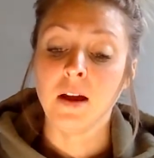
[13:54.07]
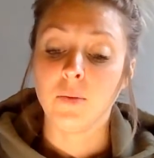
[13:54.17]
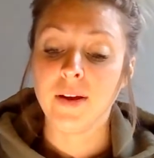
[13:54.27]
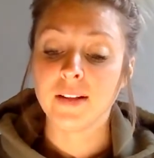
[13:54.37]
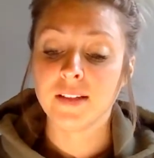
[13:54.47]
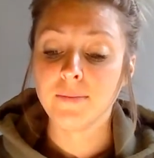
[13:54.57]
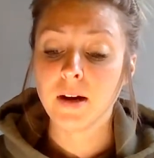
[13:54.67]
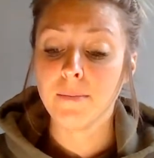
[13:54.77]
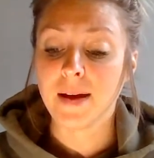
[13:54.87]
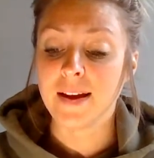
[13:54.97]
We unzipped
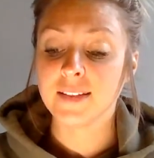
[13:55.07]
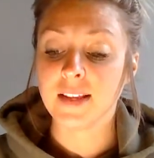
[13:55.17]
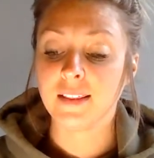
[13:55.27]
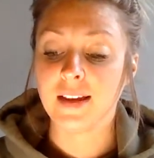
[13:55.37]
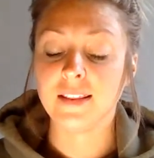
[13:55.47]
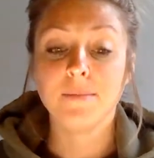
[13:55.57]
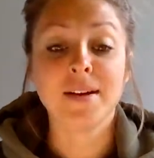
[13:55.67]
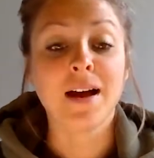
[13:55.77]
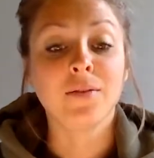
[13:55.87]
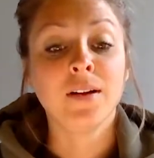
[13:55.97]
our bags and laid them
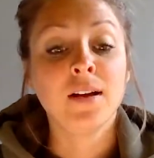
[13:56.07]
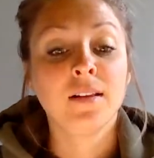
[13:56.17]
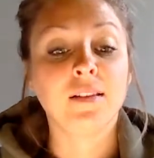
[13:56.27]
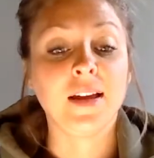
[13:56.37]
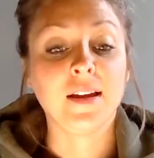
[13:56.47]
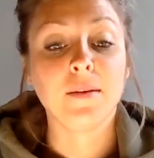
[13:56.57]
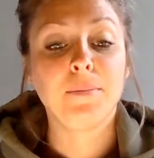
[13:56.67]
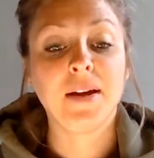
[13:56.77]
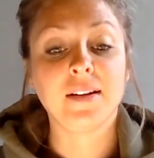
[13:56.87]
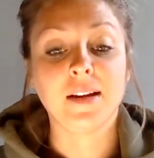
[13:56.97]
down like
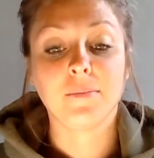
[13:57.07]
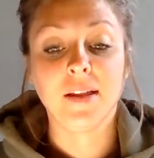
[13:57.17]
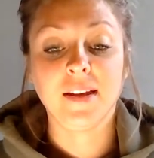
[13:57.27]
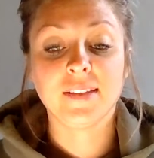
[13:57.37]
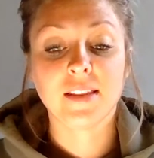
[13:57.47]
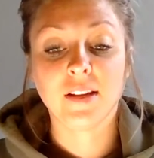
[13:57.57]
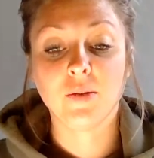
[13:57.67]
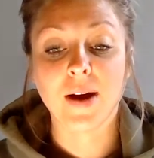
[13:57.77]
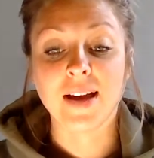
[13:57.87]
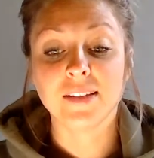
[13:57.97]
picnic blankets on the
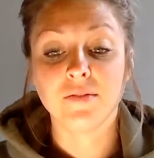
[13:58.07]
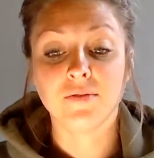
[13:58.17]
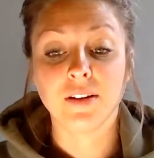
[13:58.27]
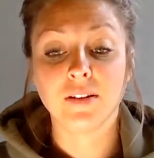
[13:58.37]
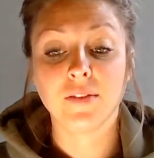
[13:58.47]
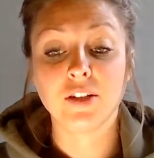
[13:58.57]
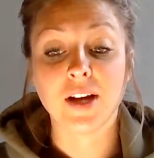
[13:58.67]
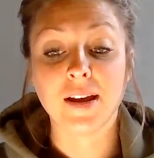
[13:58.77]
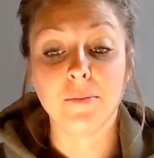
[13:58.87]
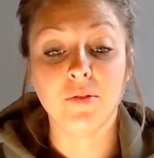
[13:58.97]
grass in front of the
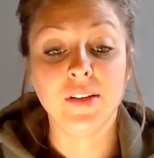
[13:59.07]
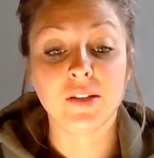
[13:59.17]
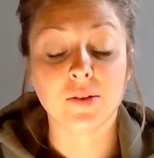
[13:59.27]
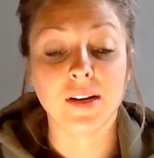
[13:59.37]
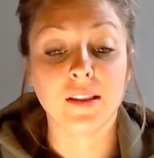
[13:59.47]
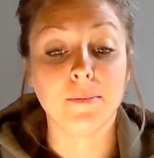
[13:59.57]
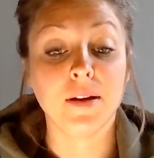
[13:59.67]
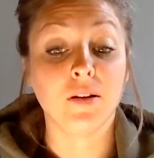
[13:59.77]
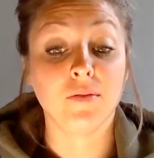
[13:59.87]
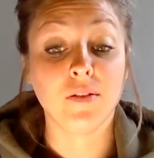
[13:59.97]
giant movie screen in the
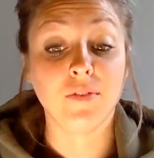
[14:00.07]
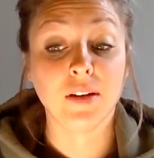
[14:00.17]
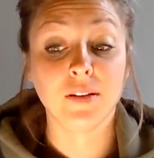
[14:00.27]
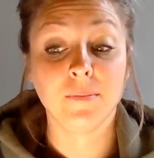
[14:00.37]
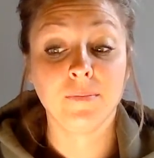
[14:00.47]
middle of the field.